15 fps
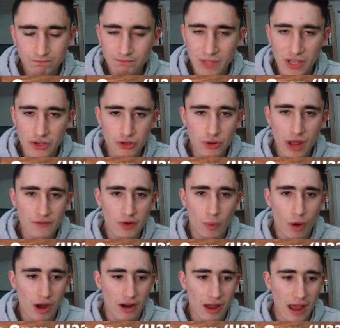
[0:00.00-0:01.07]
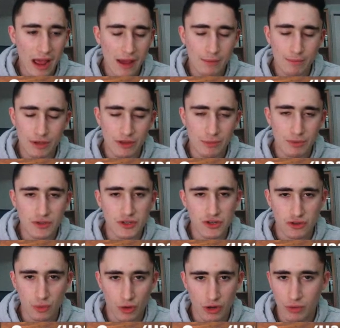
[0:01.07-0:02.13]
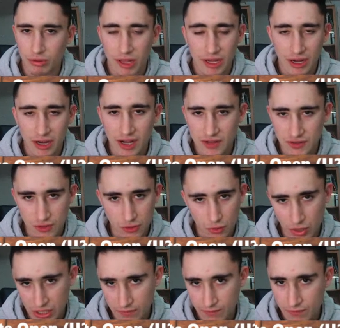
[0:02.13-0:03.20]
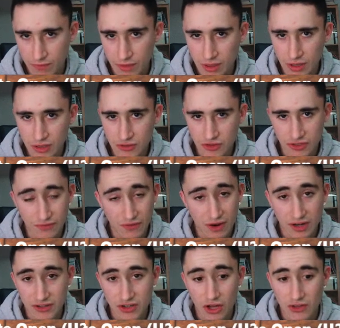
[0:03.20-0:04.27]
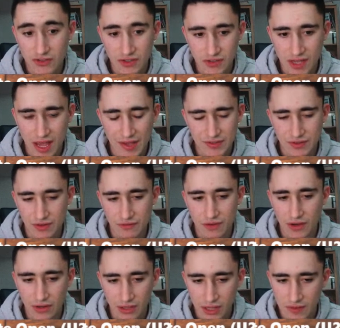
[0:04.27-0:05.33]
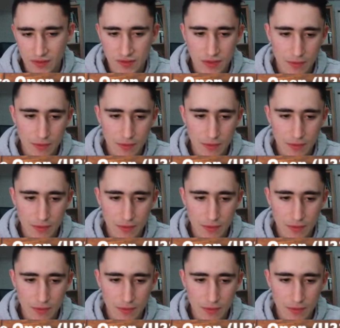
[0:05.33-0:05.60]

you never want to be in a position where you're playing against the queen. Just a very daunting task to defend against.